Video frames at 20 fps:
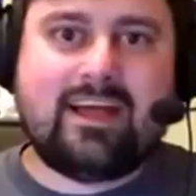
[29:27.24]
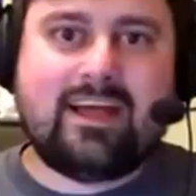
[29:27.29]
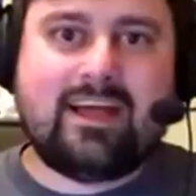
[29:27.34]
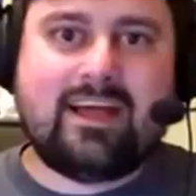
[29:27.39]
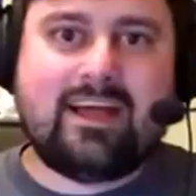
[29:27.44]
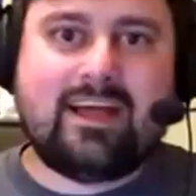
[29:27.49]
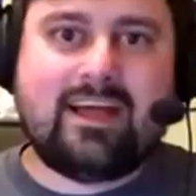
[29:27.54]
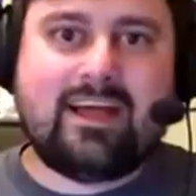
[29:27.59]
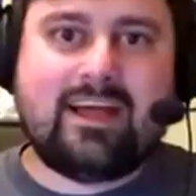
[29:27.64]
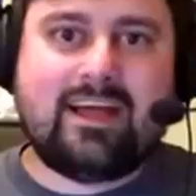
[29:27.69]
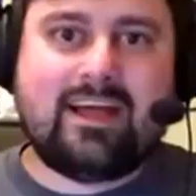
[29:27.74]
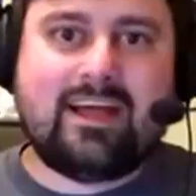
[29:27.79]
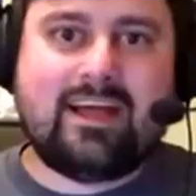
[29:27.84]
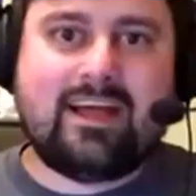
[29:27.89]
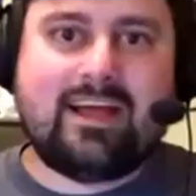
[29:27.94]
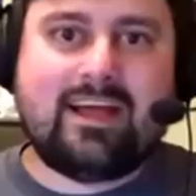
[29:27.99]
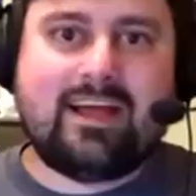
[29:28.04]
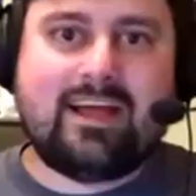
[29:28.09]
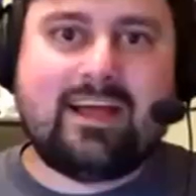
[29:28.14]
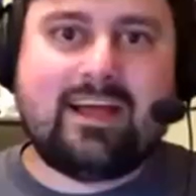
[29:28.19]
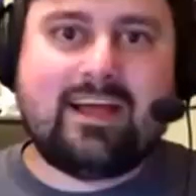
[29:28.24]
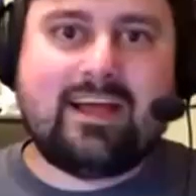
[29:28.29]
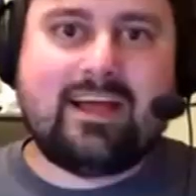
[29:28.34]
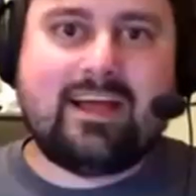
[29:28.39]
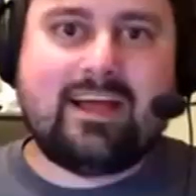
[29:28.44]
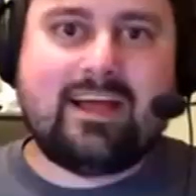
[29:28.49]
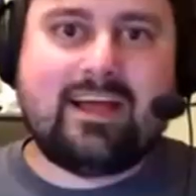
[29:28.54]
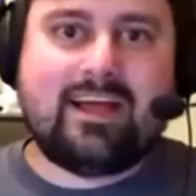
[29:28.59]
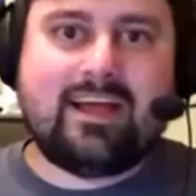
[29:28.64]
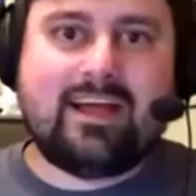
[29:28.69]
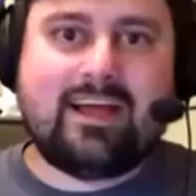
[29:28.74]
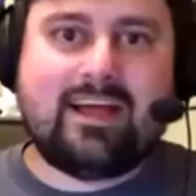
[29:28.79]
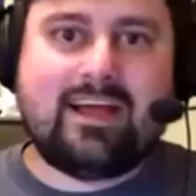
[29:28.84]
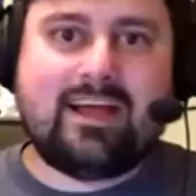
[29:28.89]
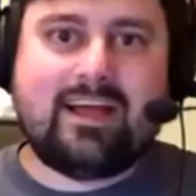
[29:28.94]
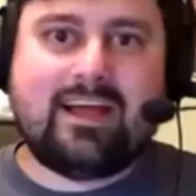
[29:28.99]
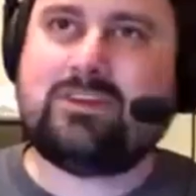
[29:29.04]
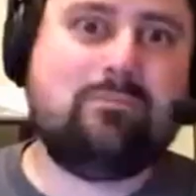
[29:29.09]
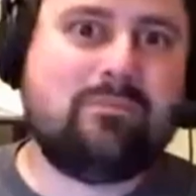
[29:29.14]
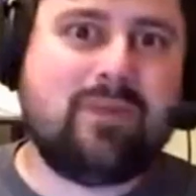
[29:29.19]
he has a, what is
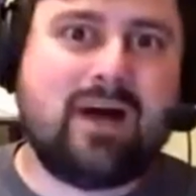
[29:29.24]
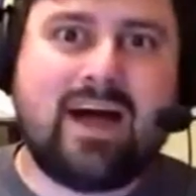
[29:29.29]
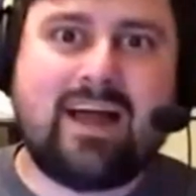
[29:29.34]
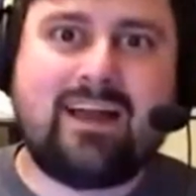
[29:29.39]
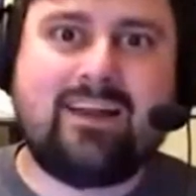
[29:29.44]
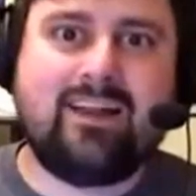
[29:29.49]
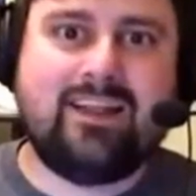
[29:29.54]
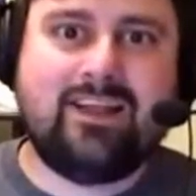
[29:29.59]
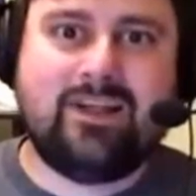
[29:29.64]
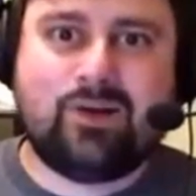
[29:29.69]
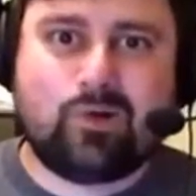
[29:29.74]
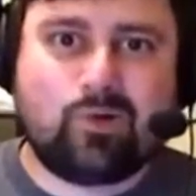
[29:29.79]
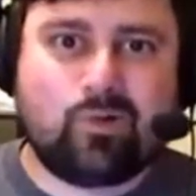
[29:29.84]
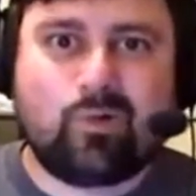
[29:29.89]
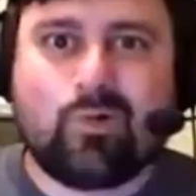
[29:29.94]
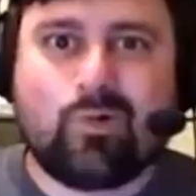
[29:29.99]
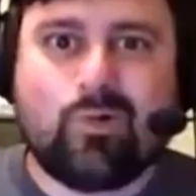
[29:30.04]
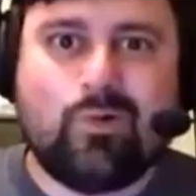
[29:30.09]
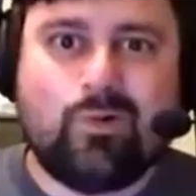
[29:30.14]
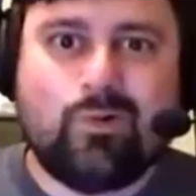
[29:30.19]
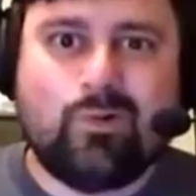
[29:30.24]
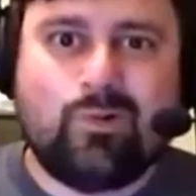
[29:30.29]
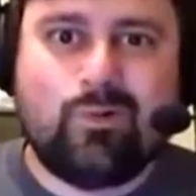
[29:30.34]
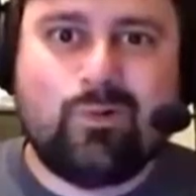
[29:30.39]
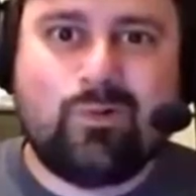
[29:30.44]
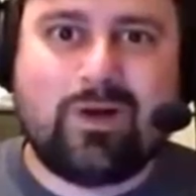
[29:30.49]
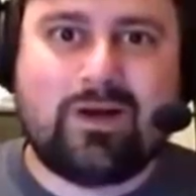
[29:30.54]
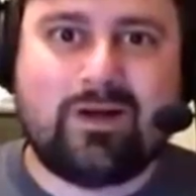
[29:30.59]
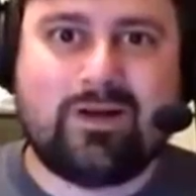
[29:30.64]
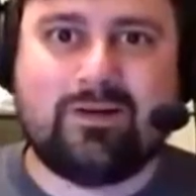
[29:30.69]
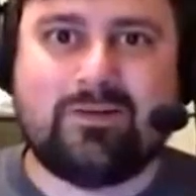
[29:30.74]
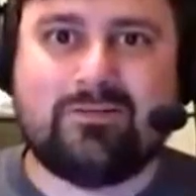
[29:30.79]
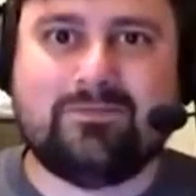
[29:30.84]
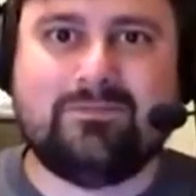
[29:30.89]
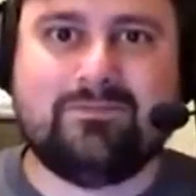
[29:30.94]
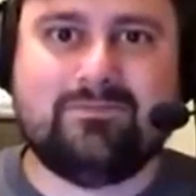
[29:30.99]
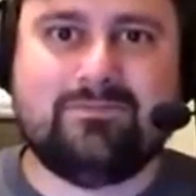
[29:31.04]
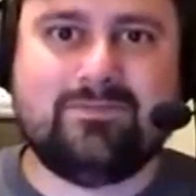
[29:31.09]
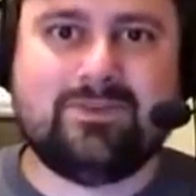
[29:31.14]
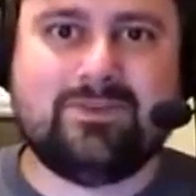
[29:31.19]
it called? Motley crew,
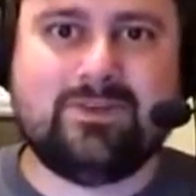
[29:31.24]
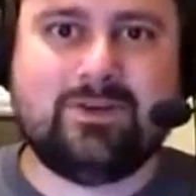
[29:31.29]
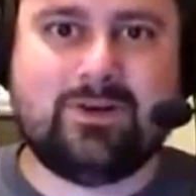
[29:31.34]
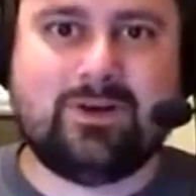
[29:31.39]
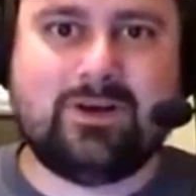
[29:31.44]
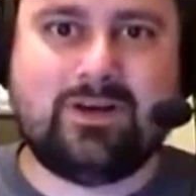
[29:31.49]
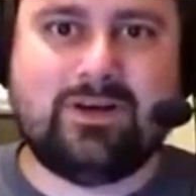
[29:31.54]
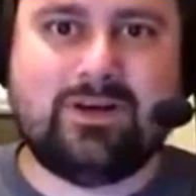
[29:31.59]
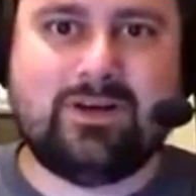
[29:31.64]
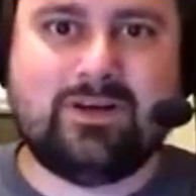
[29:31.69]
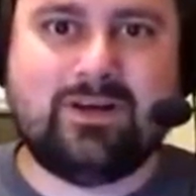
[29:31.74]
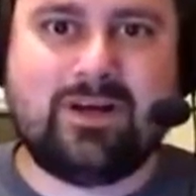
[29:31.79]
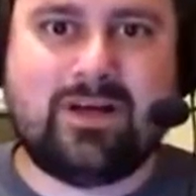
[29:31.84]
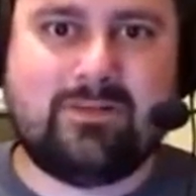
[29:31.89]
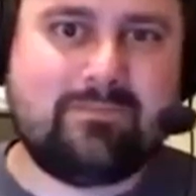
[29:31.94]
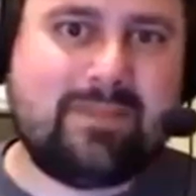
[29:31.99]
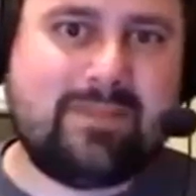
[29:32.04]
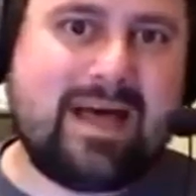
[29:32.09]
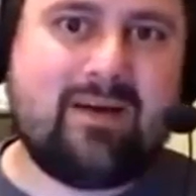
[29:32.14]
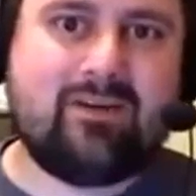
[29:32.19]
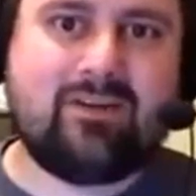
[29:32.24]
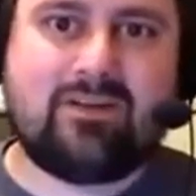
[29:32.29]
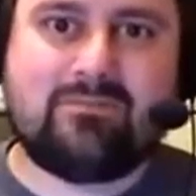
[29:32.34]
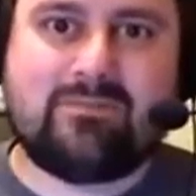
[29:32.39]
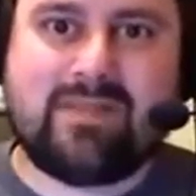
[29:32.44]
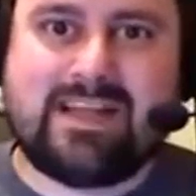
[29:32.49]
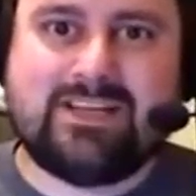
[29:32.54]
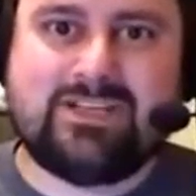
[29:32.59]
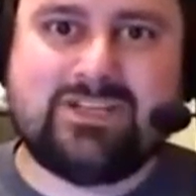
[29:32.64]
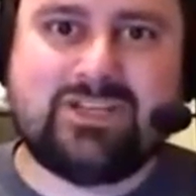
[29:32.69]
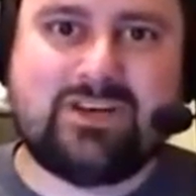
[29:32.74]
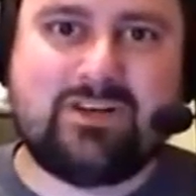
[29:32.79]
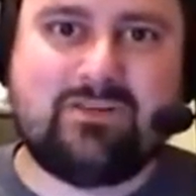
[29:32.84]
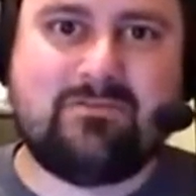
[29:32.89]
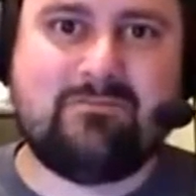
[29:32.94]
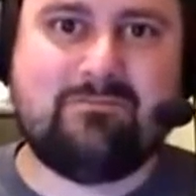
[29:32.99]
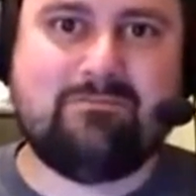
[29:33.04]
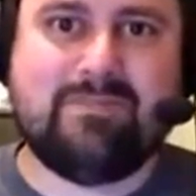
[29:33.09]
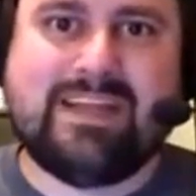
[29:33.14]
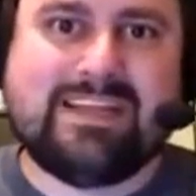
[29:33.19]
amalgamation of
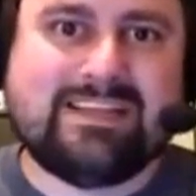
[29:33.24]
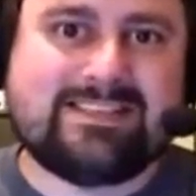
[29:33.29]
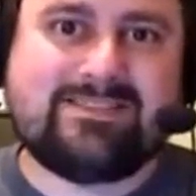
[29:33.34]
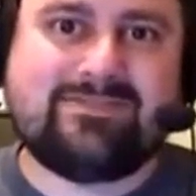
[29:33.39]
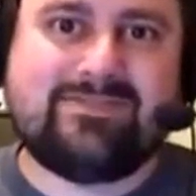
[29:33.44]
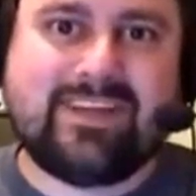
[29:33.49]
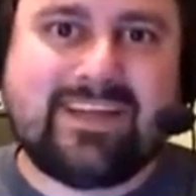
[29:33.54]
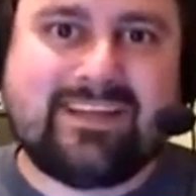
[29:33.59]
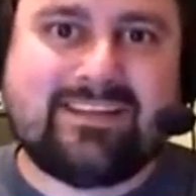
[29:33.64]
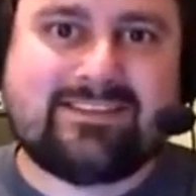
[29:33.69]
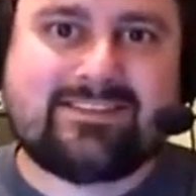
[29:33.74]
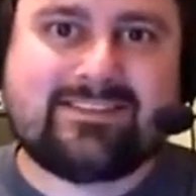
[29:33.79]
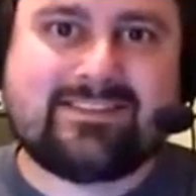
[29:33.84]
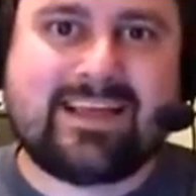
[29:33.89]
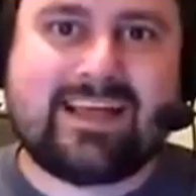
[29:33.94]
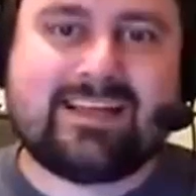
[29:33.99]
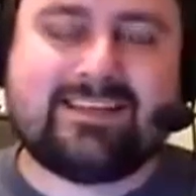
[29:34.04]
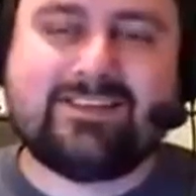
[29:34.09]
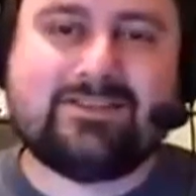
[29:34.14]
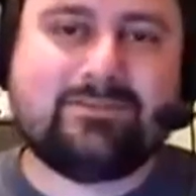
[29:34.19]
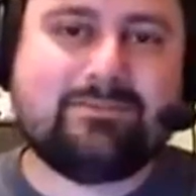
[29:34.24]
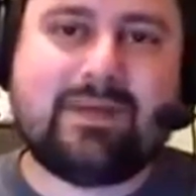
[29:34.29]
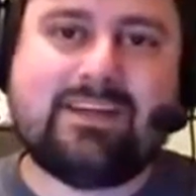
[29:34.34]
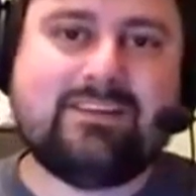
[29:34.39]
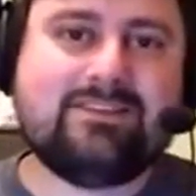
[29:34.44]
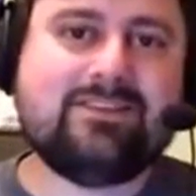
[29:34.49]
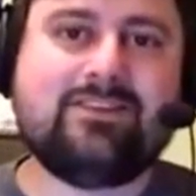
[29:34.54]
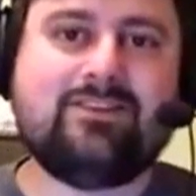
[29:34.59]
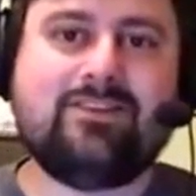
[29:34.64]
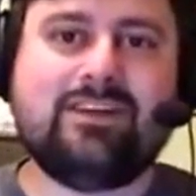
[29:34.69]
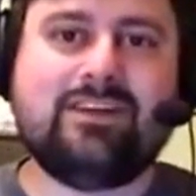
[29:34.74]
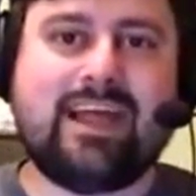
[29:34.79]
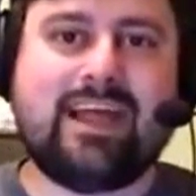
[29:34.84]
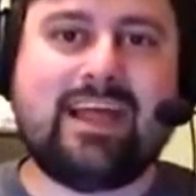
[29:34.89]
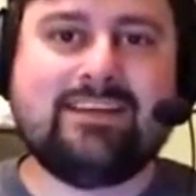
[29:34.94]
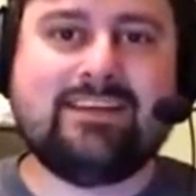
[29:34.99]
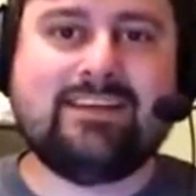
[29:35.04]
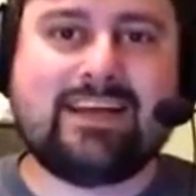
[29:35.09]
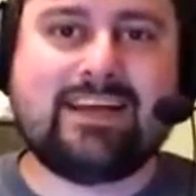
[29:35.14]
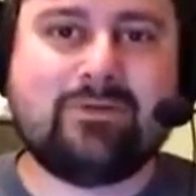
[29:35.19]
misfits that just basically hangs
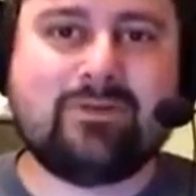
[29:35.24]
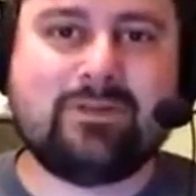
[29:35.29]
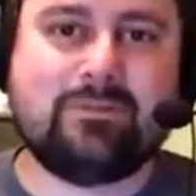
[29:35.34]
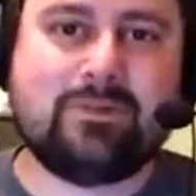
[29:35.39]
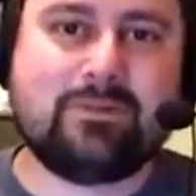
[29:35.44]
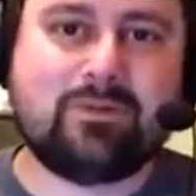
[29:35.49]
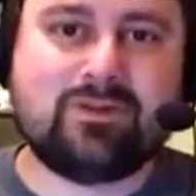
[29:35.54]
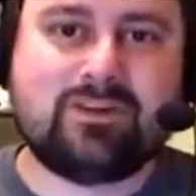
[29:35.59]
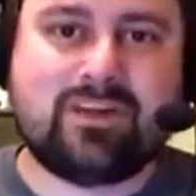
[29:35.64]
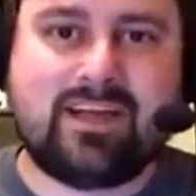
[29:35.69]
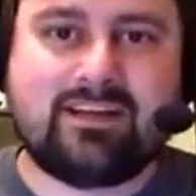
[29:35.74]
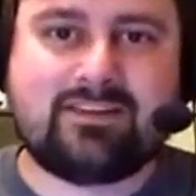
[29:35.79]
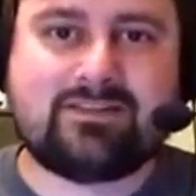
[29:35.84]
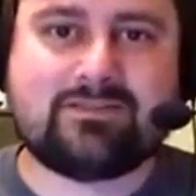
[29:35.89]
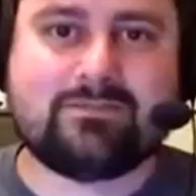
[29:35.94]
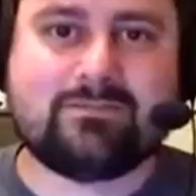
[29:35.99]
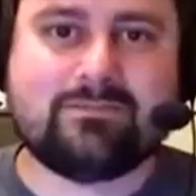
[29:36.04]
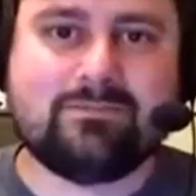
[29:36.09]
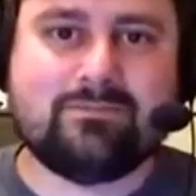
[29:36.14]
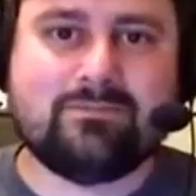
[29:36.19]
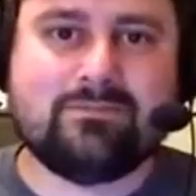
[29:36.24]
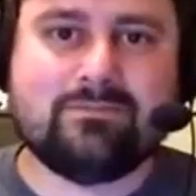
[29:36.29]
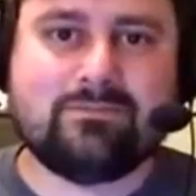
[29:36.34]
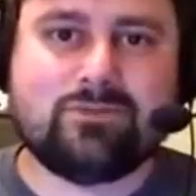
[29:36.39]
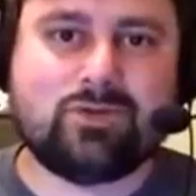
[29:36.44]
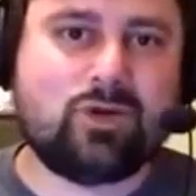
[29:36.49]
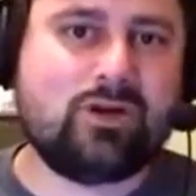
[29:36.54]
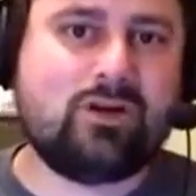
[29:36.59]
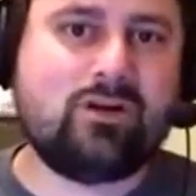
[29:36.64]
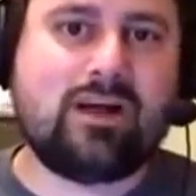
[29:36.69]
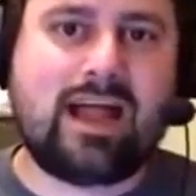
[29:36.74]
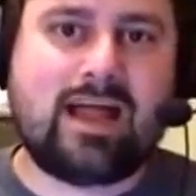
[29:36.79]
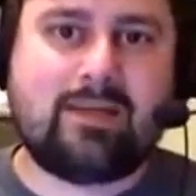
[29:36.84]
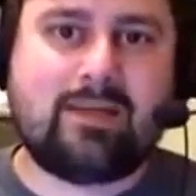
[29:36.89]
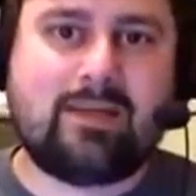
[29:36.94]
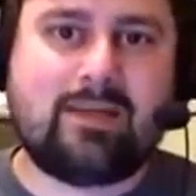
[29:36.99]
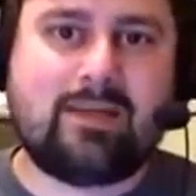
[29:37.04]
out with him and protects him. Trigger happy.